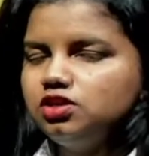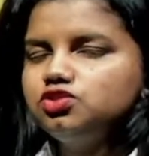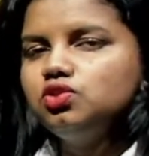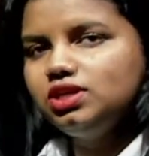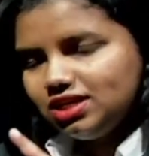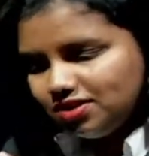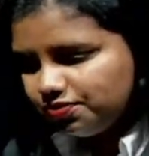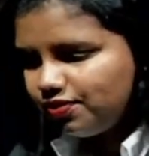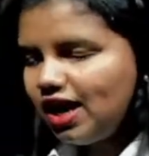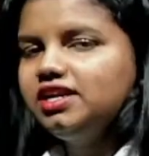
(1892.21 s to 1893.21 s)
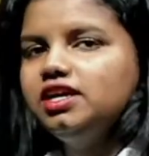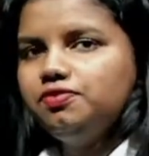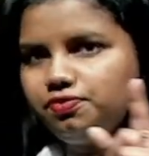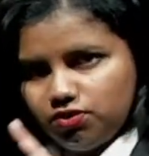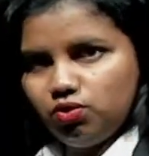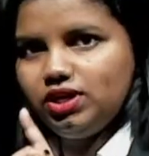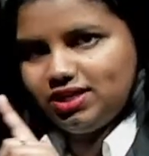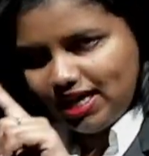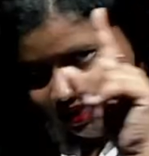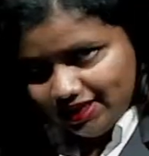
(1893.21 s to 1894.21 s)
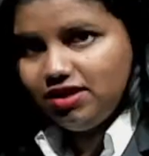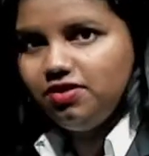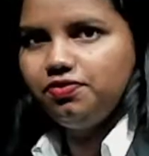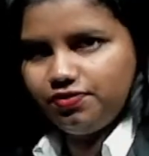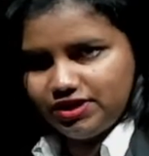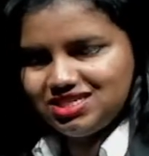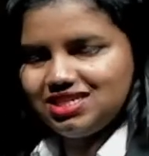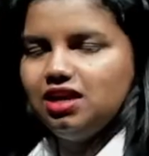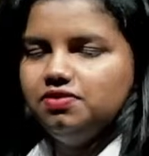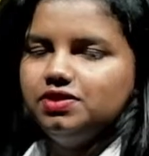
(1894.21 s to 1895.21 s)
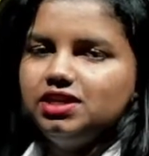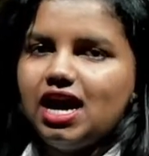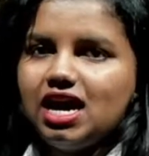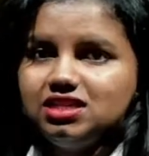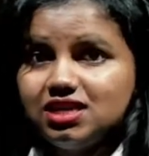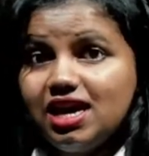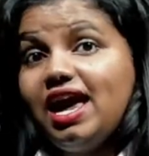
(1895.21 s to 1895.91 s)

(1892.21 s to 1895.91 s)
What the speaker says: So lymphatic fluid, that lymph itself, it has